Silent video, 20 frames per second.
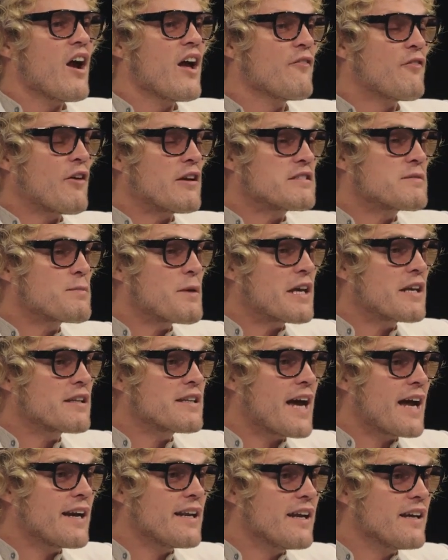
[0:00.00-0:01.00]
If I speak
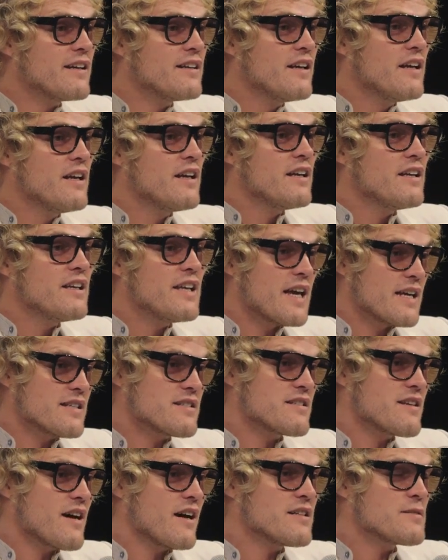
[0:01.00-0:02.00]
Italian?
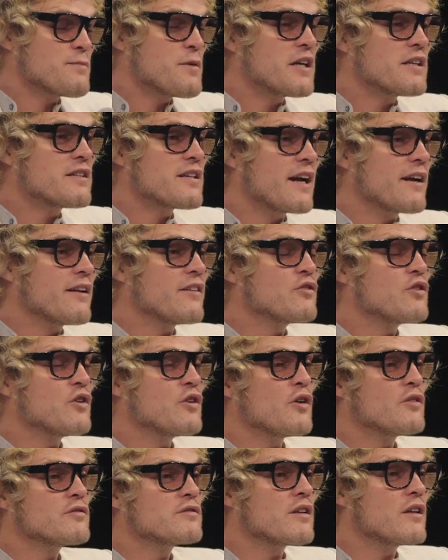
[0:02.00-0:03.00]
Yes, I speak Italian. You
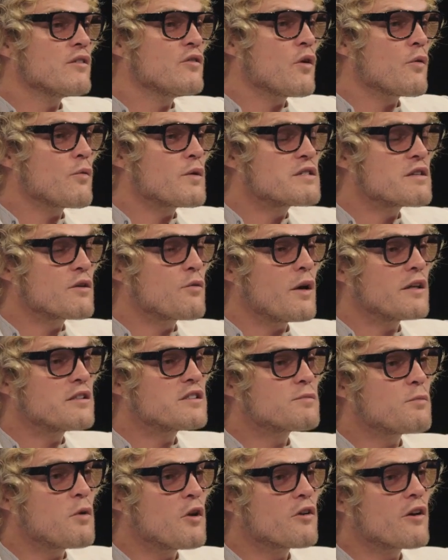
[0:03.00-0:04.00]
know, Norway is a quite
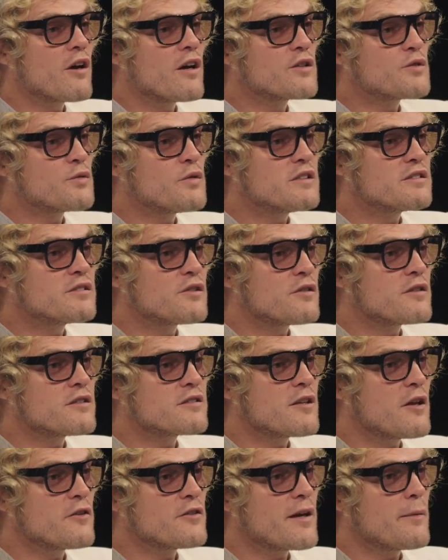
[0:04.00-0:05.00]
small country, so
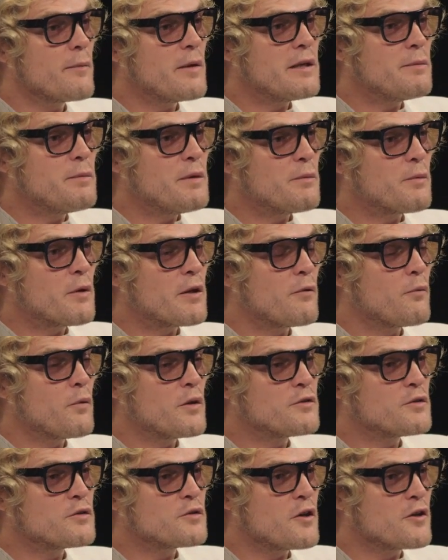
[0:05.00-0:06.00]
there's not that many people that
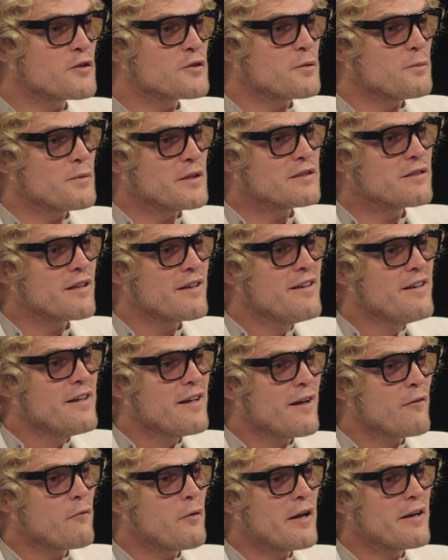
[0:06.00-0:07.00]
want to talk to me
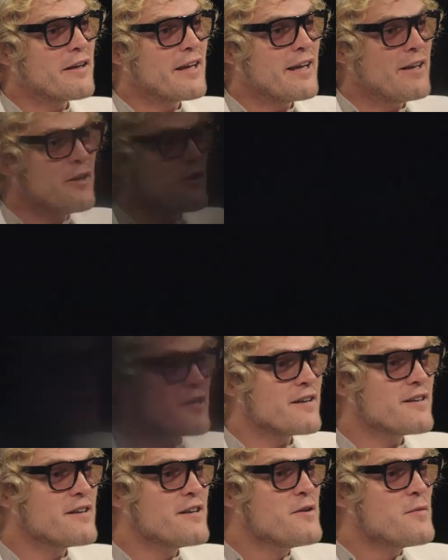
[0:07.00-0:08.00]
in
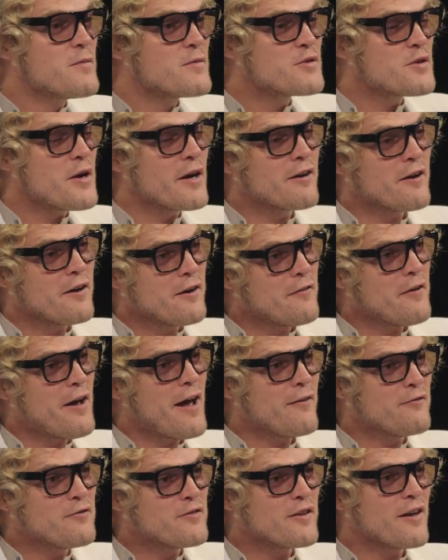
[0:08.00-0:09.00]
Norwegian. So I kind of
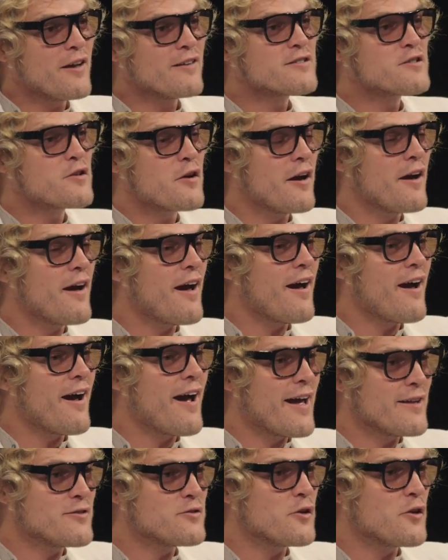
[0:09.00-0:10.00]
I
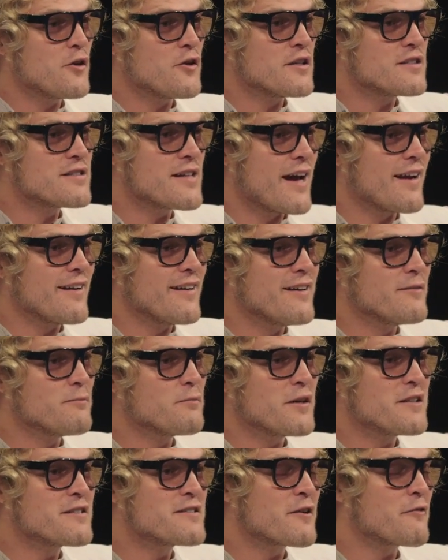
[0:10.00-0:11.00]
had to learn Italian,
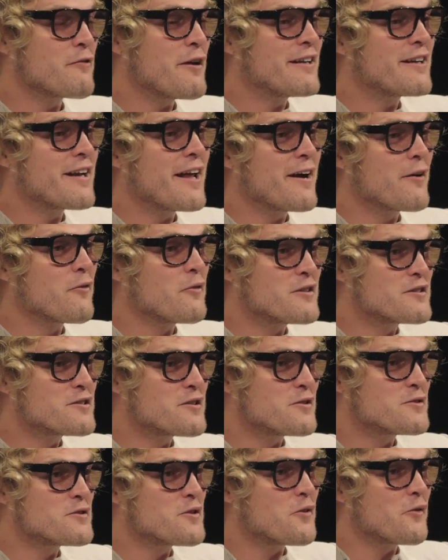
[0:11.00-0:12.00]
but it's a great language,
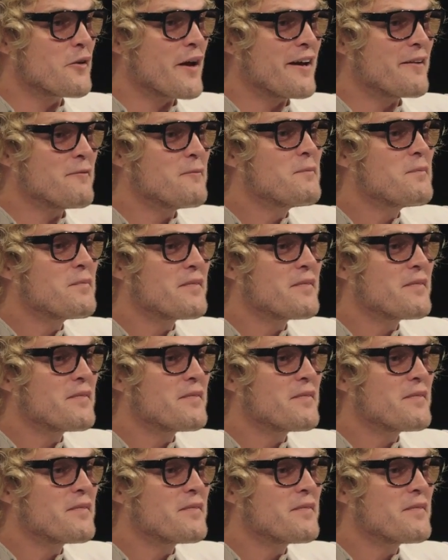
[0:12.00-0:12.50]
so it's okay.